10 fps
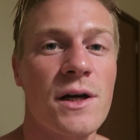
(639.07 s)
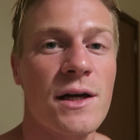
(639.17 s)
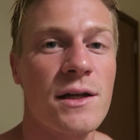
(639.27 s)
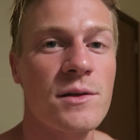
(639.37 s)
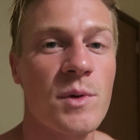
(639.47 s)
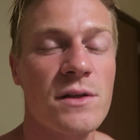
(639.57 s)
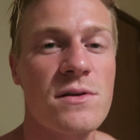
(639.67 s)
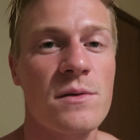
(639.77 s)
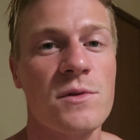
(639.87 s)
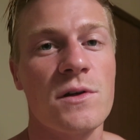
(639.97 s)
And by the
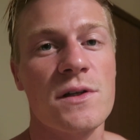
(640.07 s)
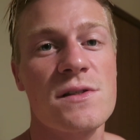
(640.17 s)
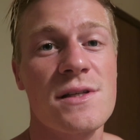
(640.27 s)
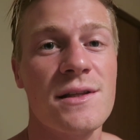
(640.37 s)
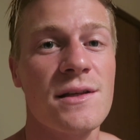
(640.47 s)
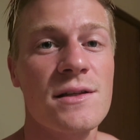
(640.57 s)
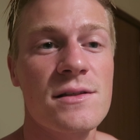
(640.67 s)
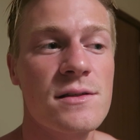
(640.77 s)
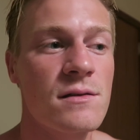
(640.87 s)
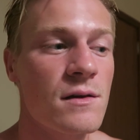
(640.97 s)
time you guys see
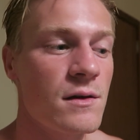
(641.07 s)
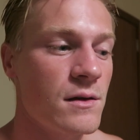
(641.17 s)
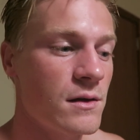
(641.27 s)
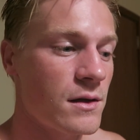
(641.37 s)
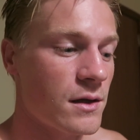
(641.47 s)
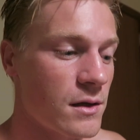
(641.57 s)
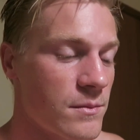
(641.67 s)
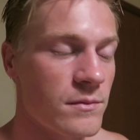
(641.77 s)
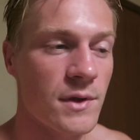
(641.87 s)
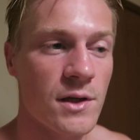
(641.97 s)
this,
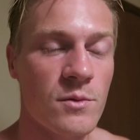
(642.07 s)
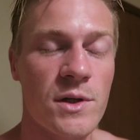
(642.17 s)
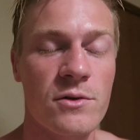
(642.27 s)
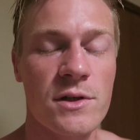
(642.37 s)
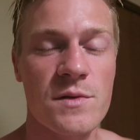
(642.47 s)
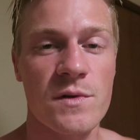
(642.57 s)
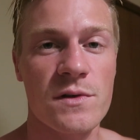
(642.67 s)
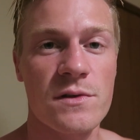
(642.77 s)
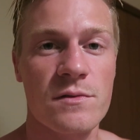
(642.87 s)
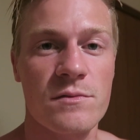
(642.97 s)
um, it'll be
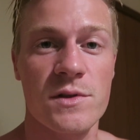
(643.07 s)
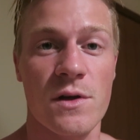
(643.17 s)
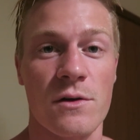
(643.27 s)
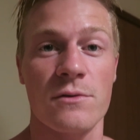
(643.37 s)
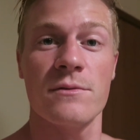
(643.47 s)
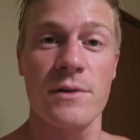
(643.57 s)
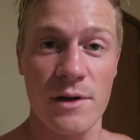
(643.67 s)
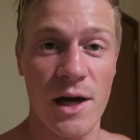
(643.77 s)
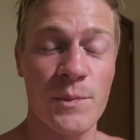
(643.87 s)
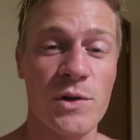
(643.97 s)
Christmas. So
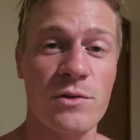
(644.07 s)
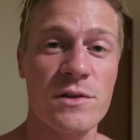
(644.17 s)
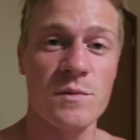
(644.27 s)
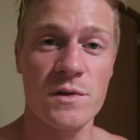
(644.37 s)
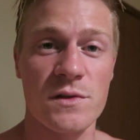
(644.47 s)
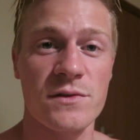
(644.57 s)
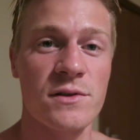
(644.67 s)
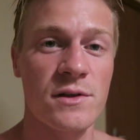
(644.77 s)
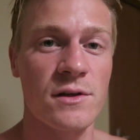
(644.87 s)
happy Christmas.